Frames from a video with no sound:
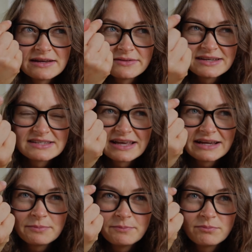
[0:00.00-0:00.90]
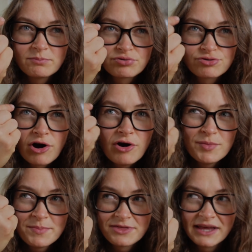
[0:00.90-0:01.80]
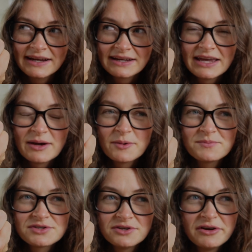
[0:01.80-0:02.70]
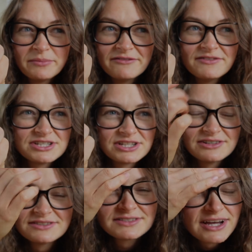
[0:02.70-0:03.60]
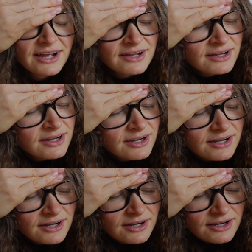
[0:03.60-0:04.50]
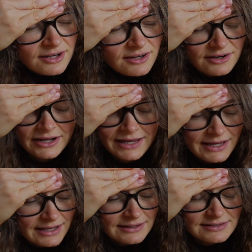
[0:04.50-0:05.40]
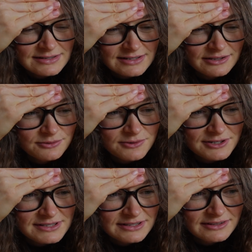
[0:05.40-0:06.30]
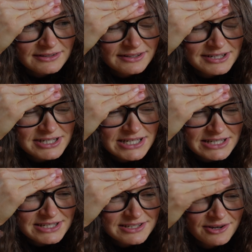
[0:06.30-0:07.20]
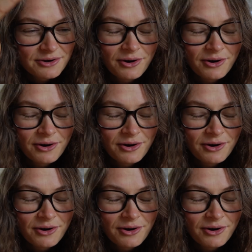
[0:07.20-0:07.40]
this like probe thing kept obscuring my vision. I was like, oh heck, this is like the worst thing. This is so